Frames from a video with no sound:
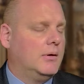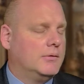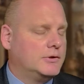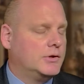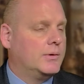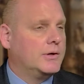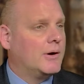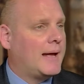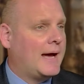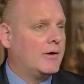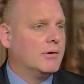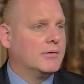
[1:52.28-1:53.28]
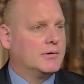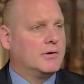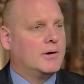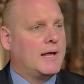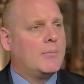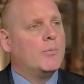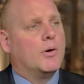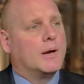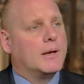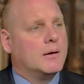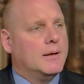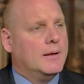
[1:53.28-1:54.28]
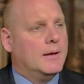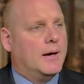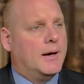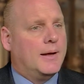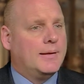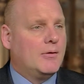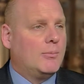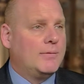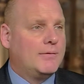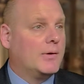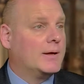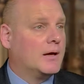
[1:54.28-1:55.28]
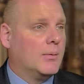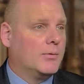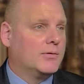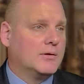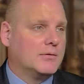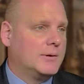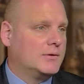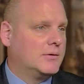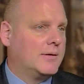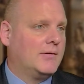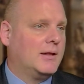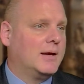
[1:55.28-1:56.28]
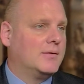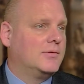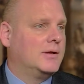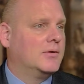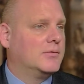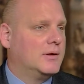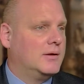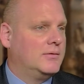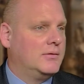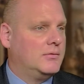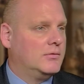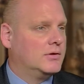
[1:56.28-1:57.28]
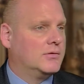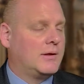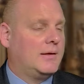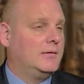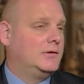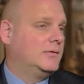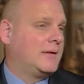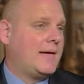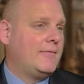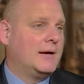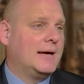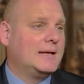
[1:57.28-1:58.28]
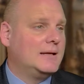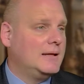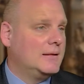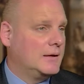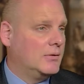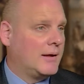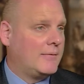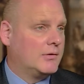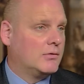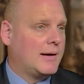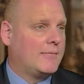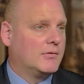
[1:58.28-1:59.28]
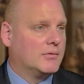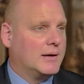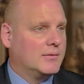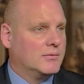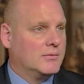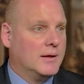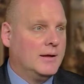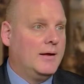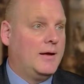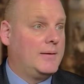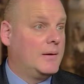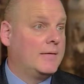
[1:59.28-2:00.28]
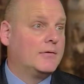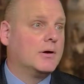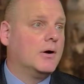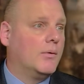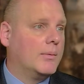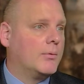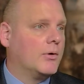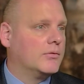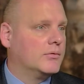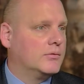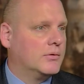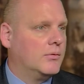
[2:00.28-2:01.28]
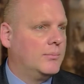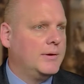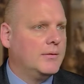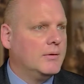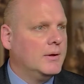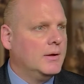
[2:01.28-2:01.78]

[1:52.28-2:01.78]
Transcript: showing your address and your name on it. And that would be very cumbersome, especially if you have a lot of senior citizens who just have an ID, they don't have a driver's license, and they'd have to go in person. So it would be